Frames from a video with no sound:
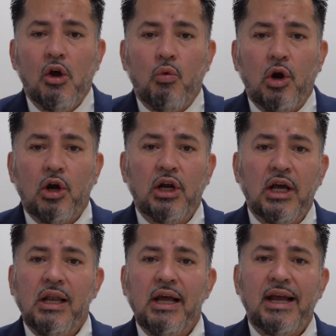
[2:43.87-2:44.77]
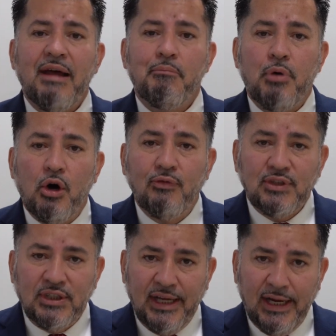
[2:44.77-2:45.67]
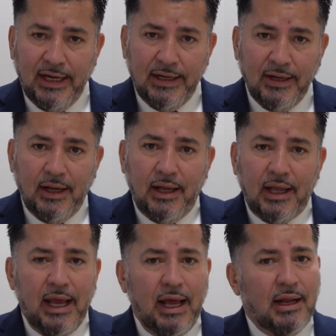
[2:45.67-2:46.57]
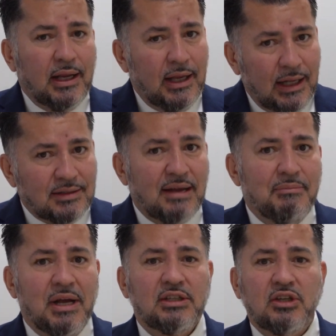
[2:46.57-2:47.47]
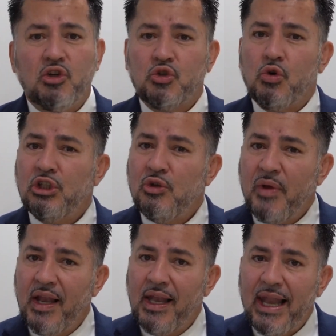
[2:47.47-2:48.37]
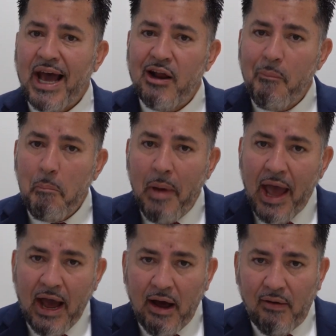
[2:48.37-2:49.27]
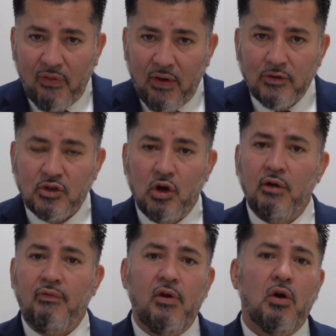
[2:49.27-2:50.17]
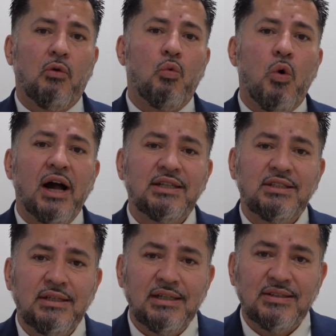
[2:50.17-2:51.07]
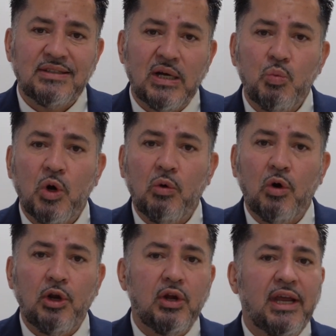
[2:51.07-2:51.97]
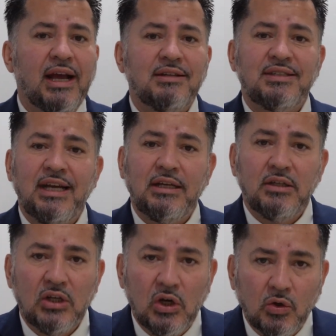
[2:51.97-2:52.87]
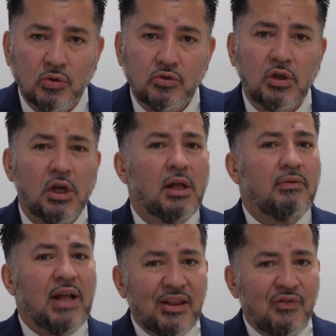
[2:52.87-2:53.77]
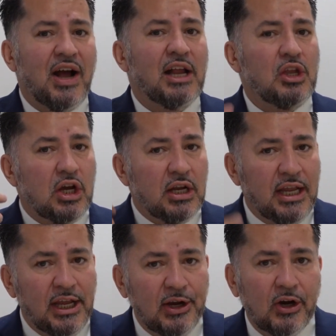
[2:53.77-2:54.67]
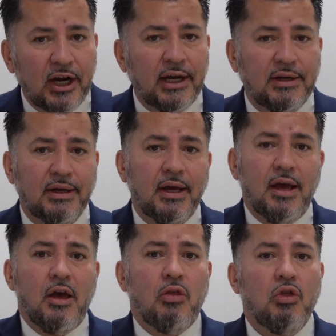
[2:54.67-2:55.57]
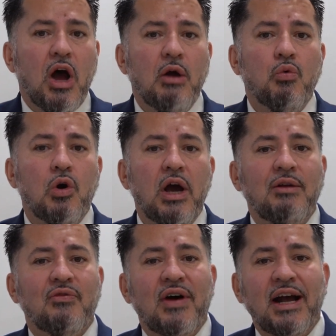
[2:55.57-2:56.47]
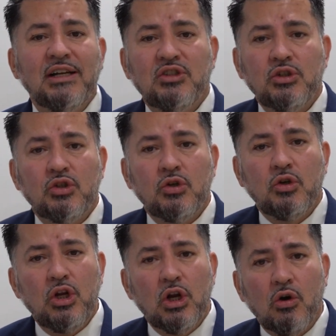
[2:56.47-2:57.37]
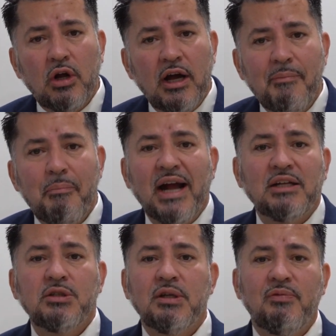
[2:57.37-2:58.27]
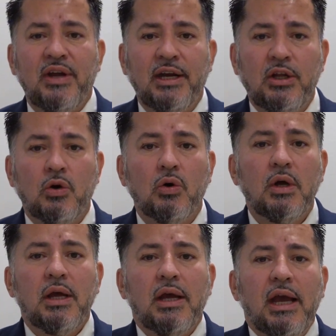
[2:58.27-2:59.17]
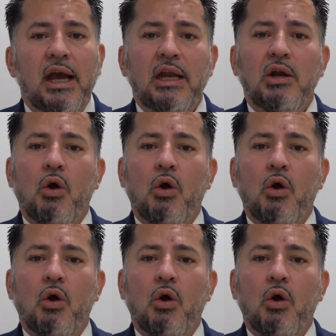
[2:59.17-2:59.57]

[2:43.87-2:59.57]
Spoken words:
we're going to look at both today. And as I mentioned, there's going to be a lot of math. So if you're watching this somewhere where you can't take notes, that's fine. You can hear it, though I will advise you to, come back to the video and